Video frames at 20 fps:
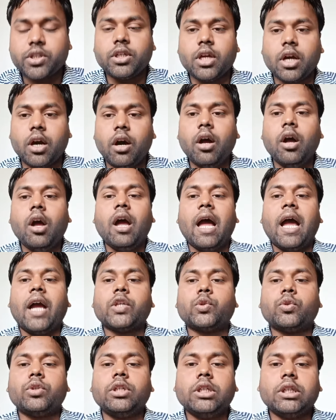Yeah,
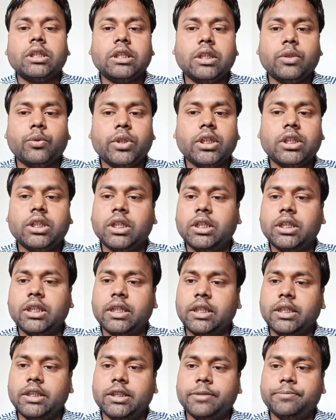actually there was a third
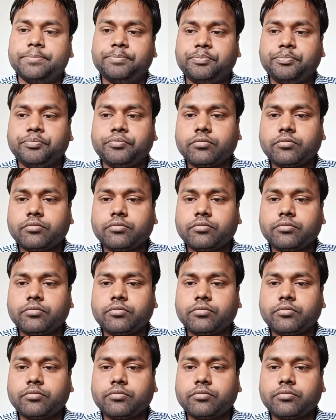condition.